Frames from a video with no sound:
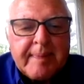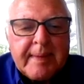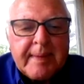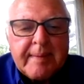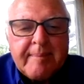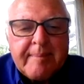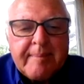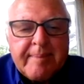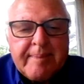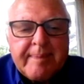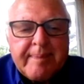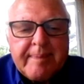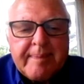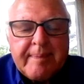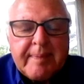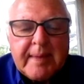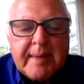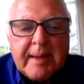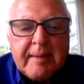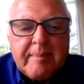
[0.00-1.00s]
Yeah,
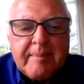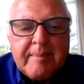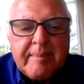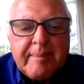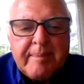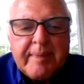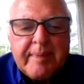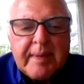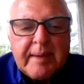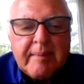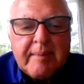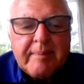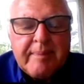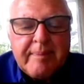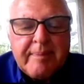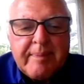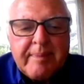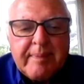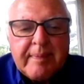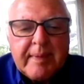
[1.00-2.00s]
some of those rules and
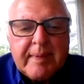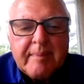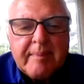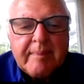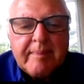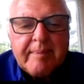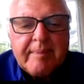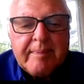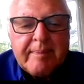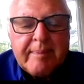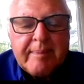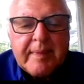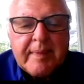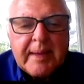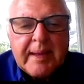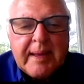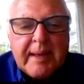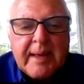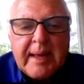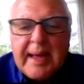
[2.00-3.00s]
regulations are changing on a
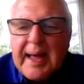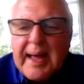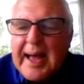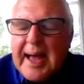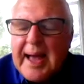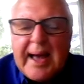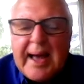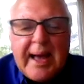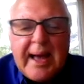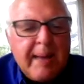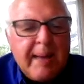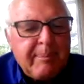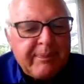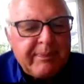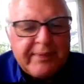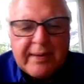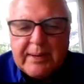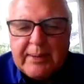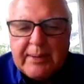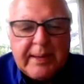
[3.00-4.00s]
daily basis, so
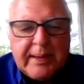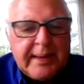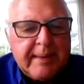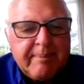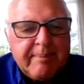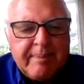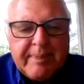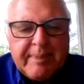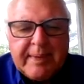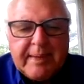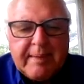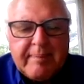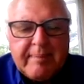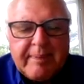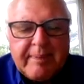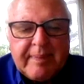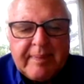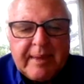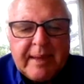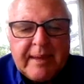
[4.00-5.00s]
Absolutely. Always best
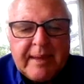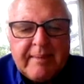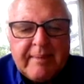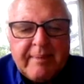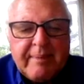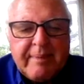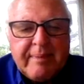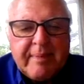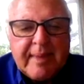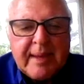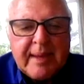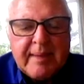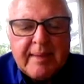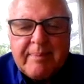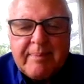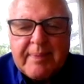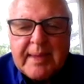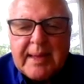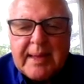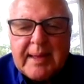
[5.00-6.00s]
to double check just
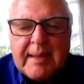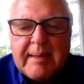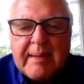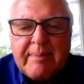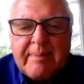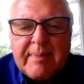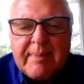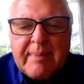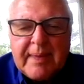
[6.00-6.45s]
before you go.